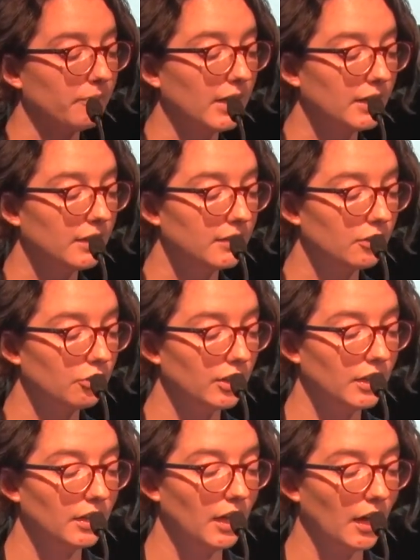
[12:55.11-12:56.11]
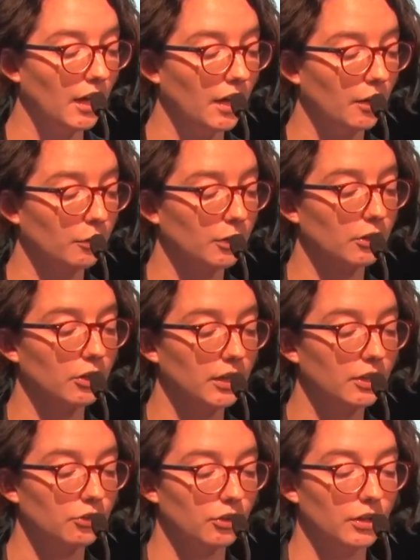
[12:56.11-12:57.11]
In addition, could
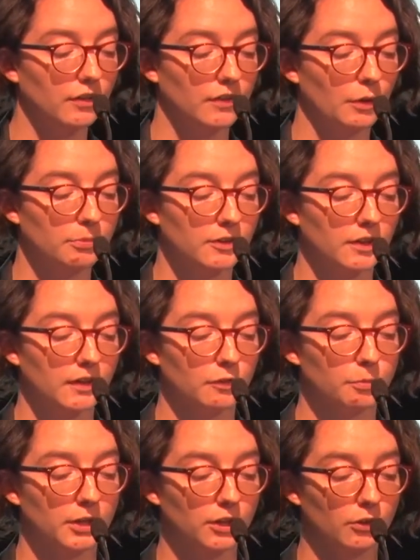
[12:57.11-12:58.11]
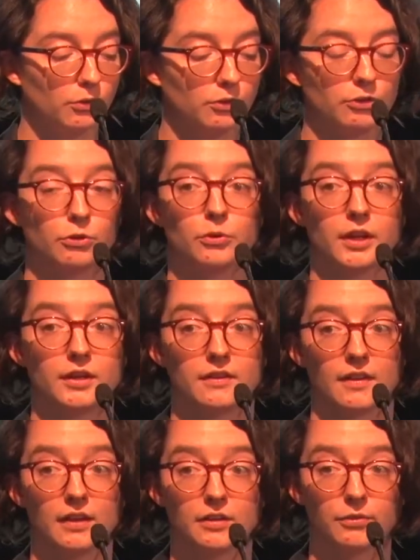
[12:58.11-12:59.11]
insurance subsidies be used to
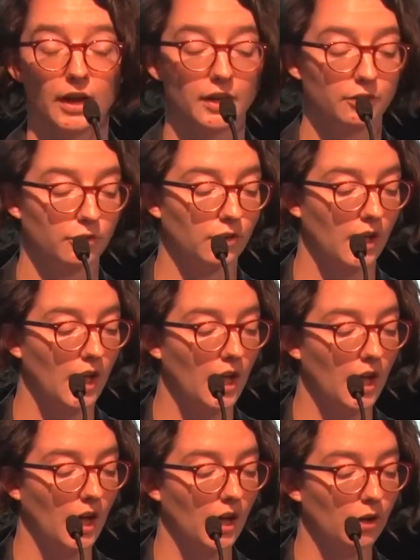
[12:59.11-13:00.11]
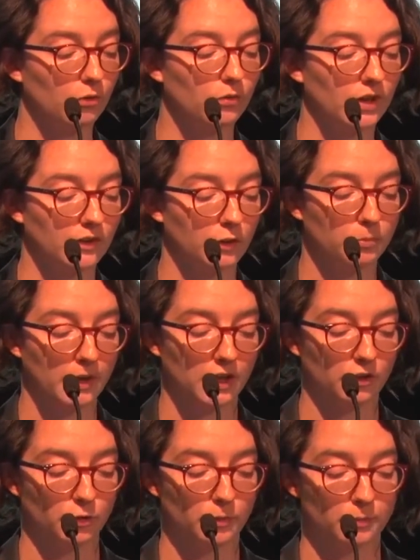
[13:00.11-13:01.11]
incentivize risk
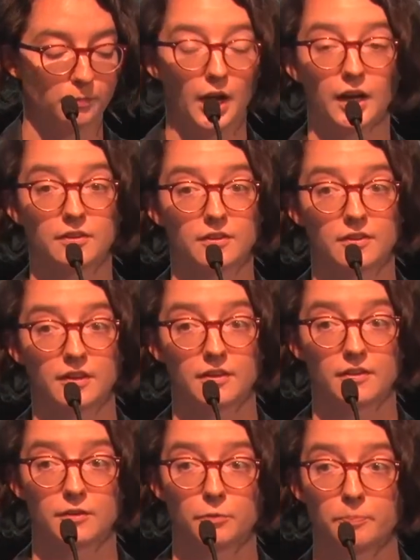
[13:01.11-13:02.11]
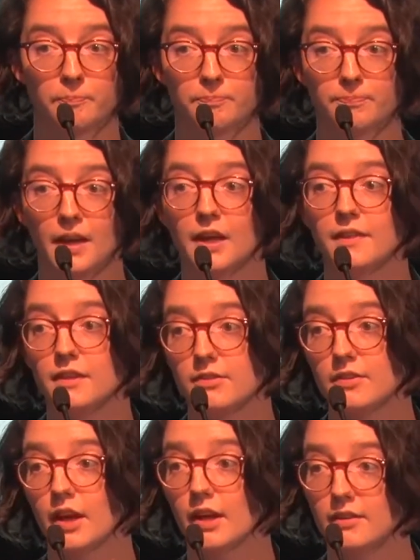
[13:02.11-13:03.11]
management practices?
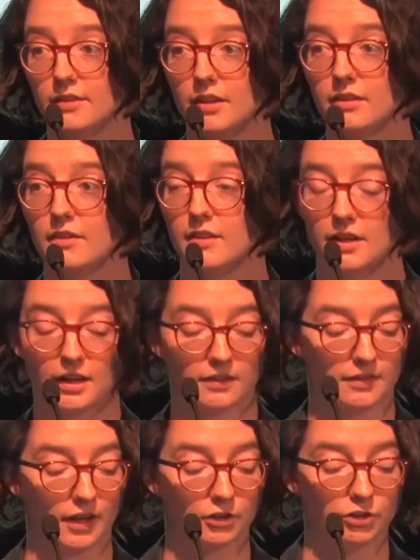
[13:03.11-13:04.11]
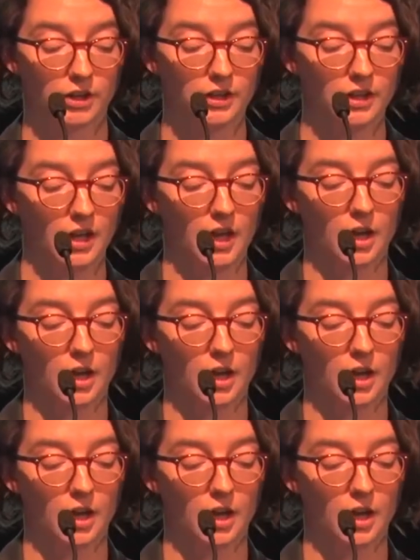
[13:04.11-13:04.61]
This ties into the next section,